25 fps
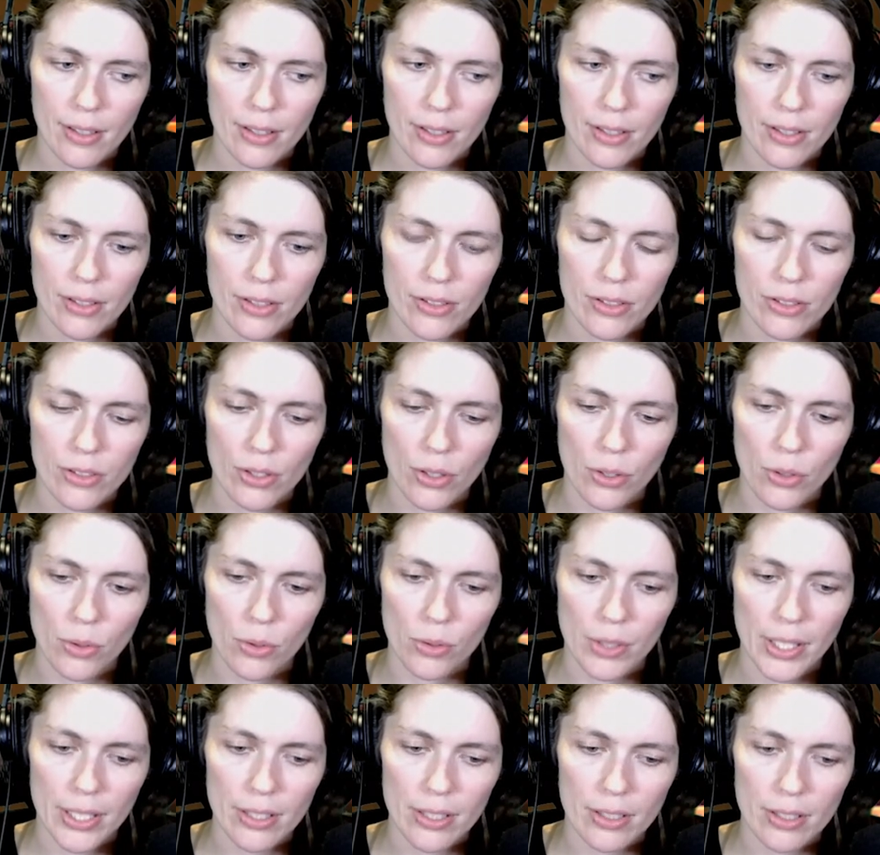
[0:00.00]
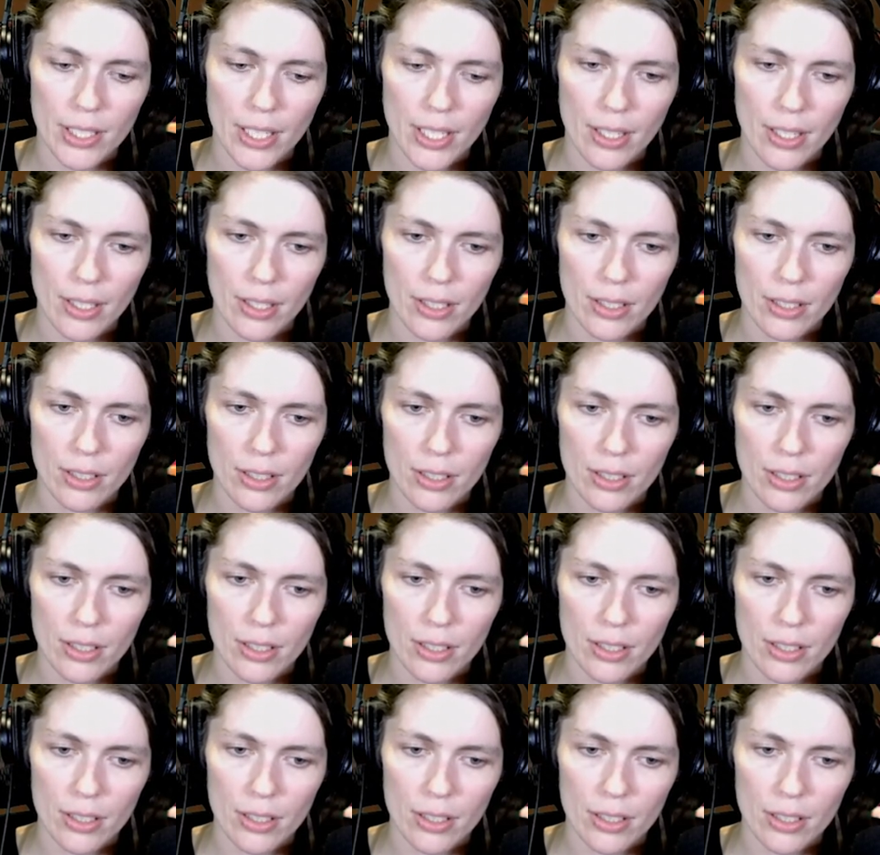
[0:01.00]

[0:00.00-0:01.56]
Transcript: So let's attack.